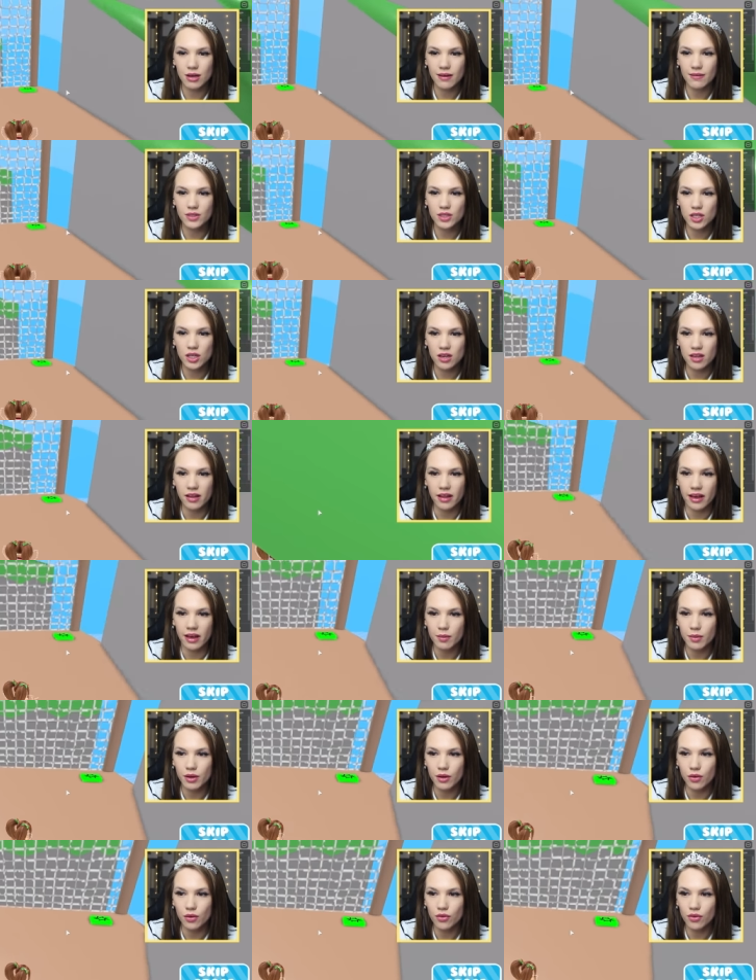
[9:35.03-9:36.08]
Do I have to
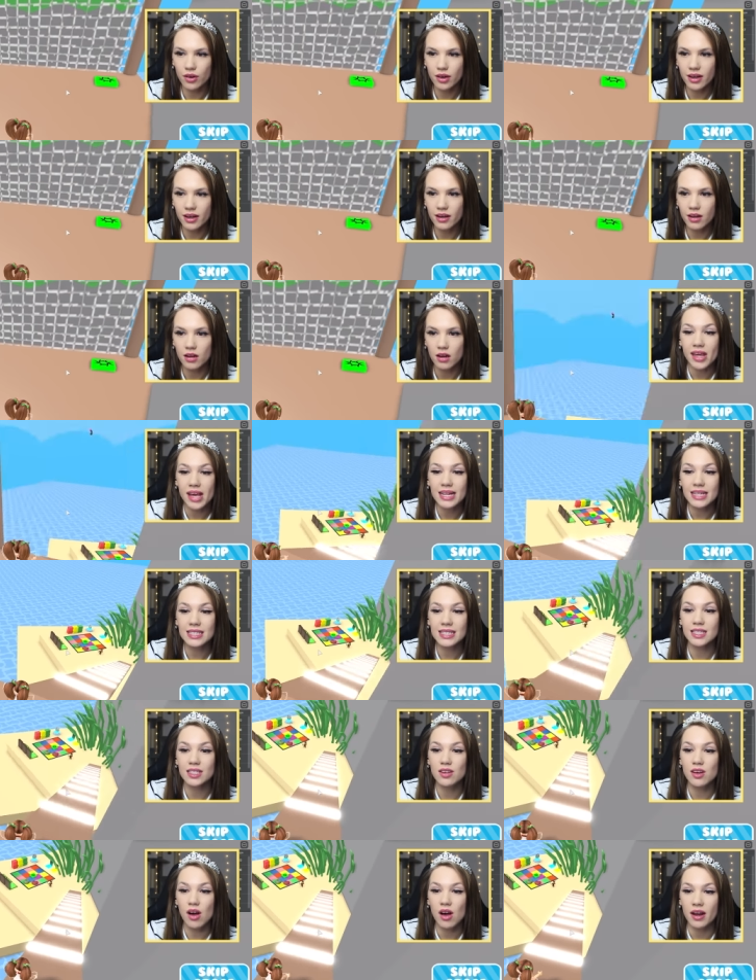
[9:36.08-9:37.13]
climb it over it?
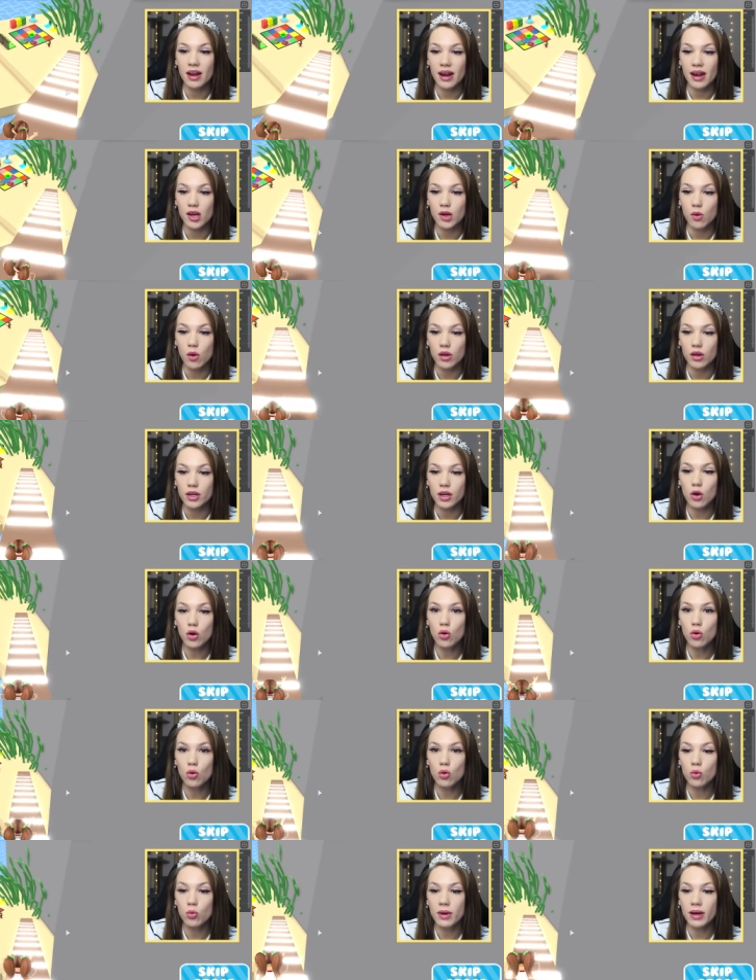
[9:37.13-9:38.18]
That's not high quality.
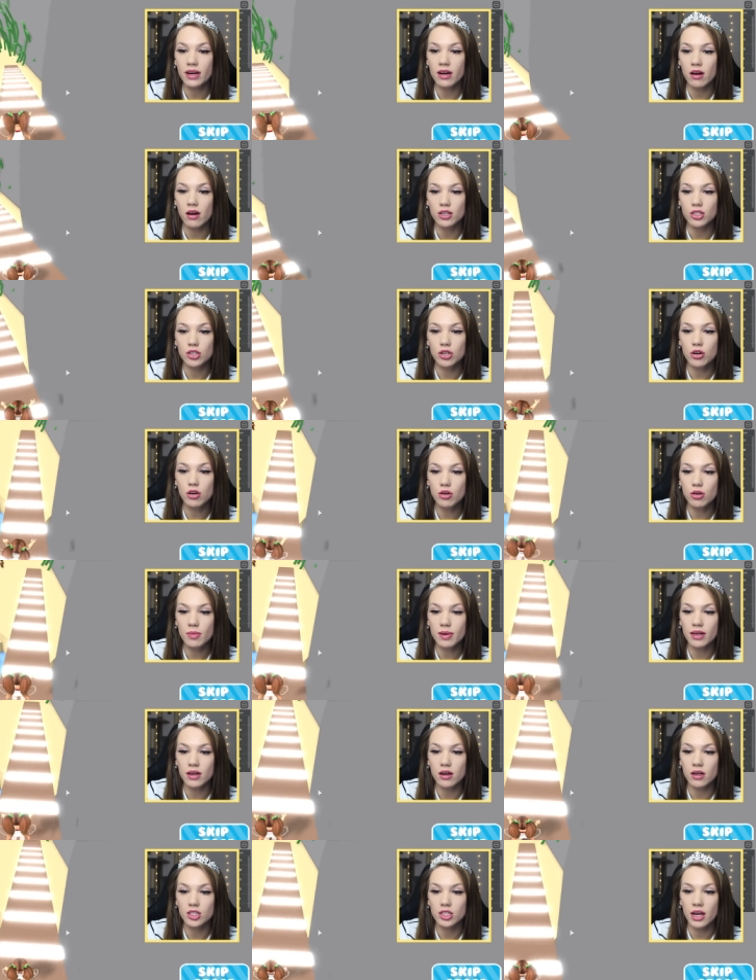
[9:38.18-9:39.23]
Oh my gosh. Oh
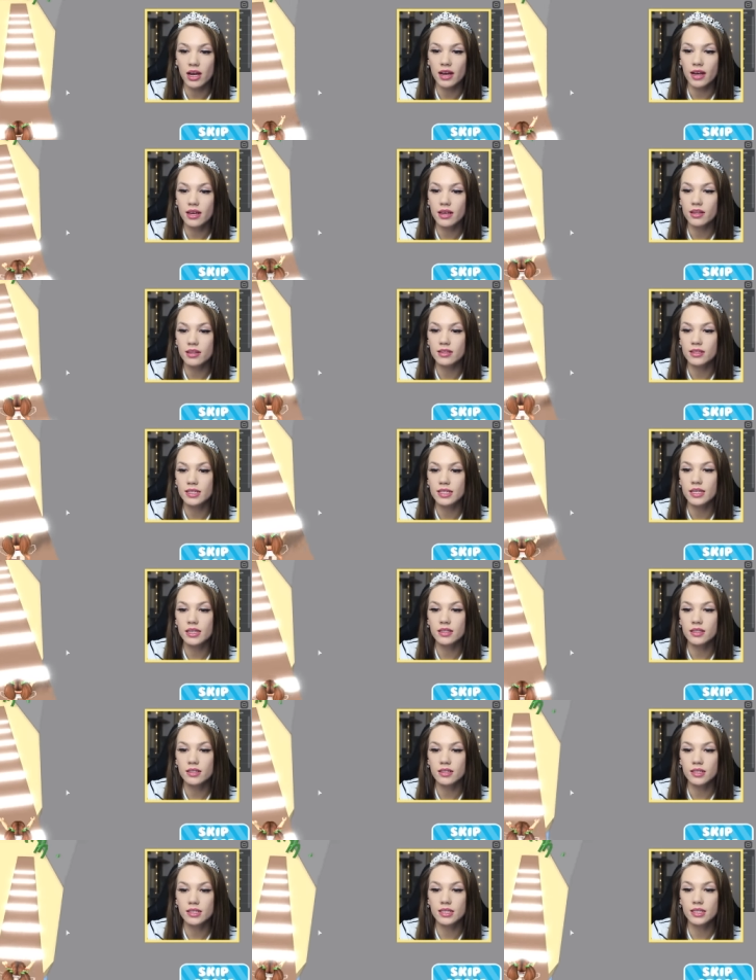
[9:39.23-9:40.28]
my gosh. I
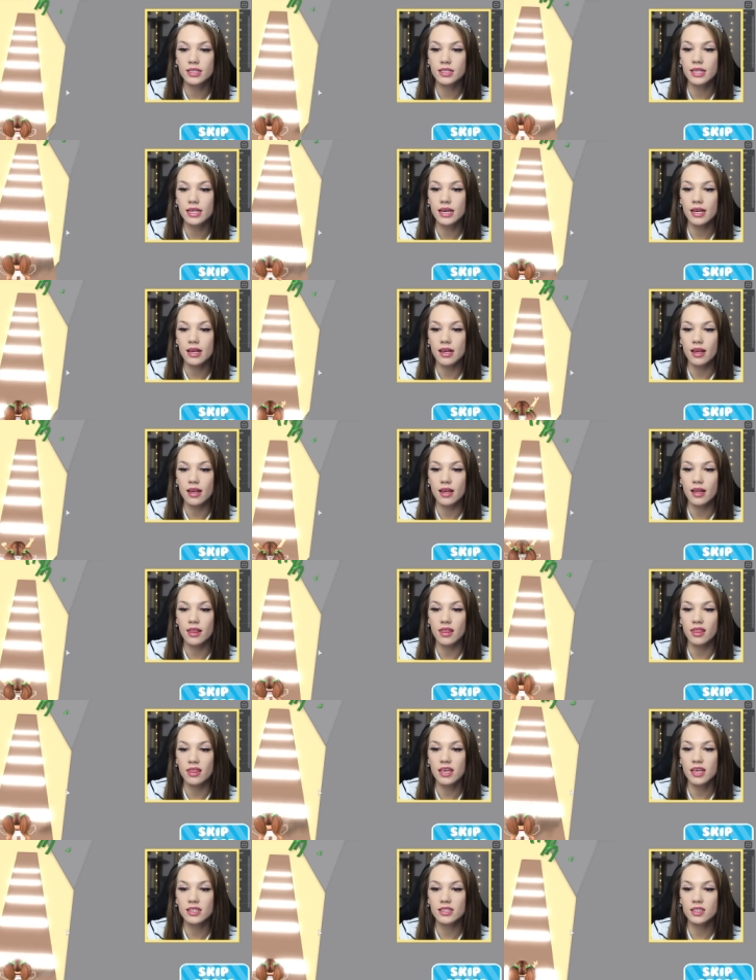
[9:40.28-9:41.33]
didn't see
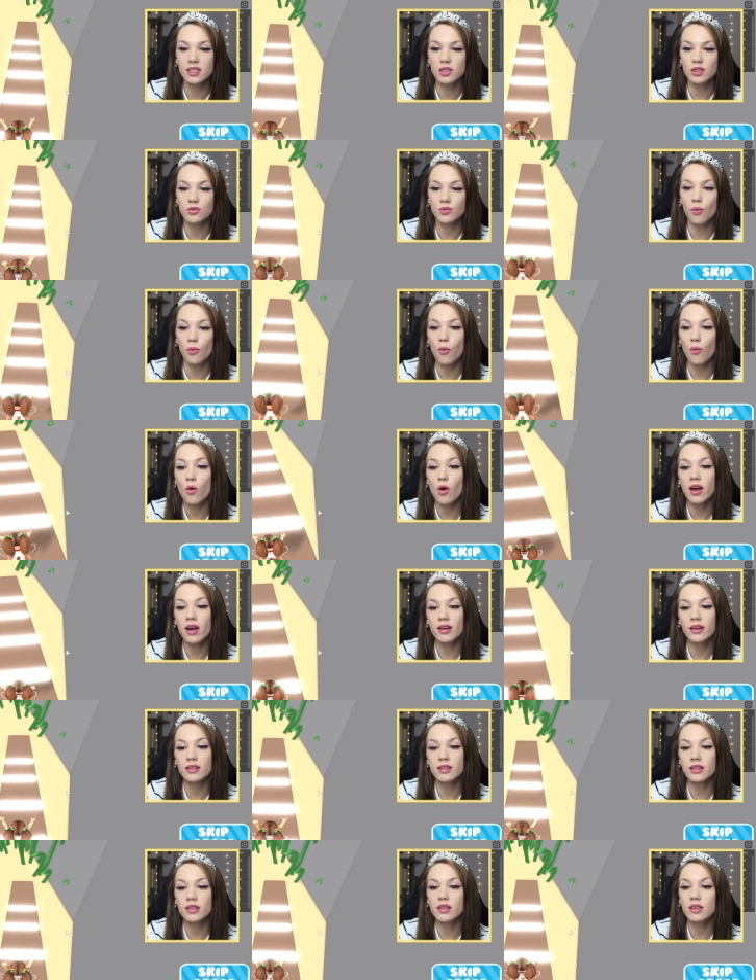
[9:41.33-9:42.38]
this
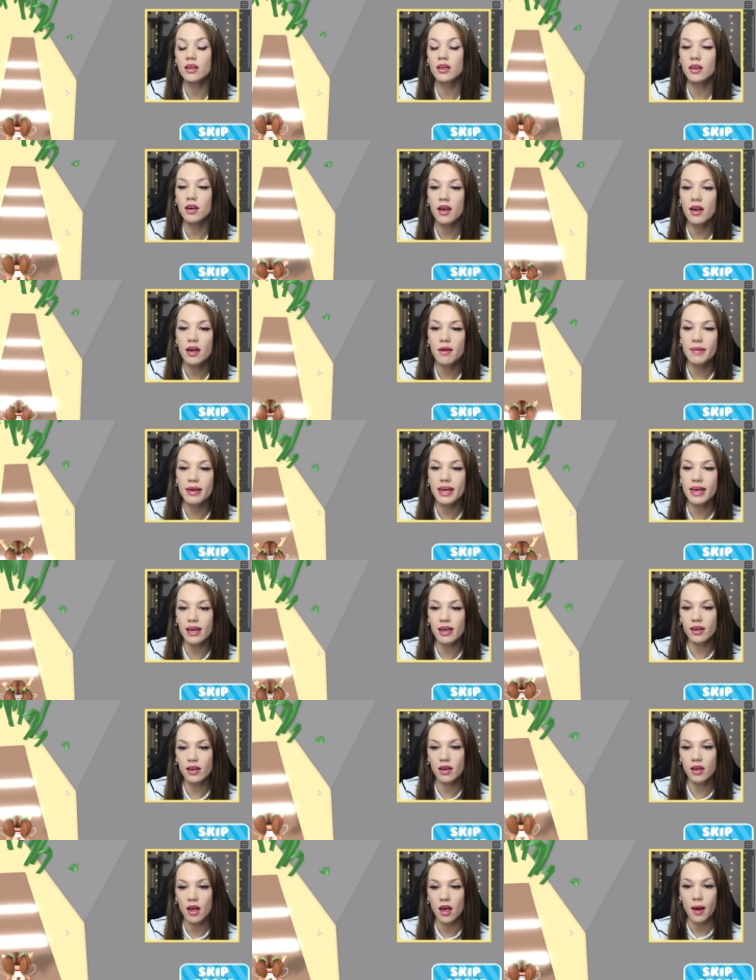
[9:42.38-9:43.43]
one
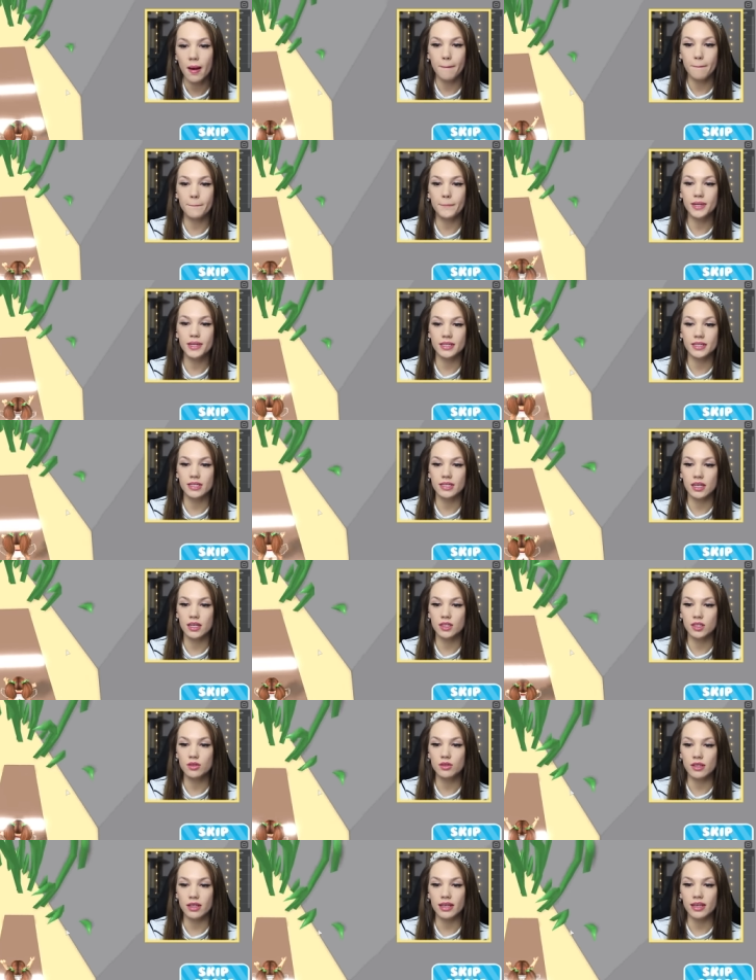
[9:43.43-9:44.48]
coming. But I
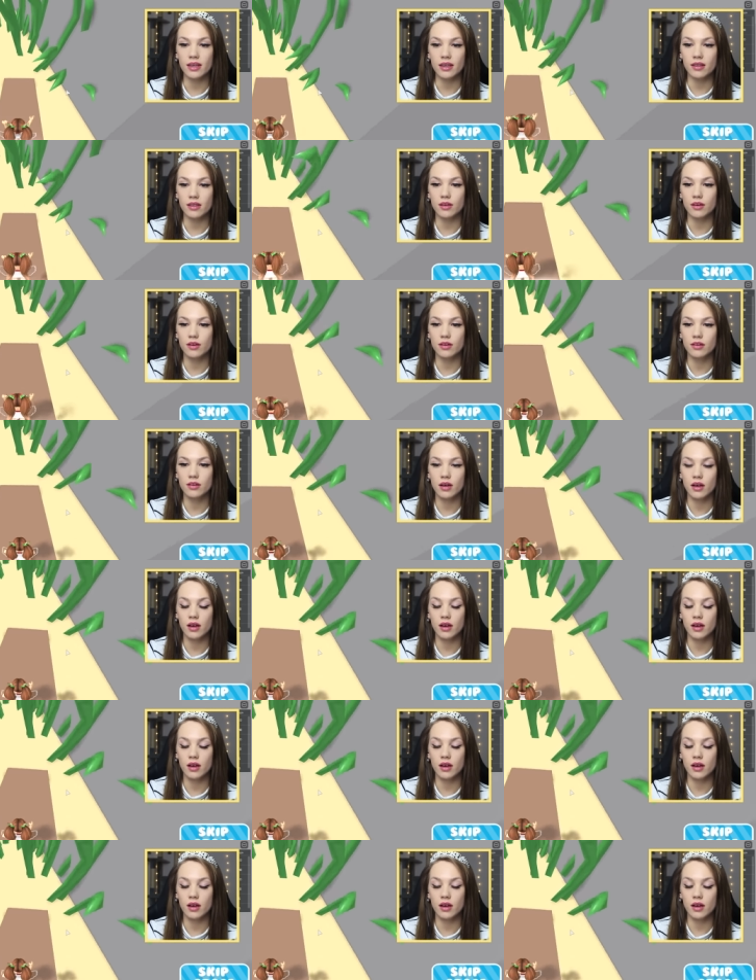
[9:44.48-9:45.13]
do like it though.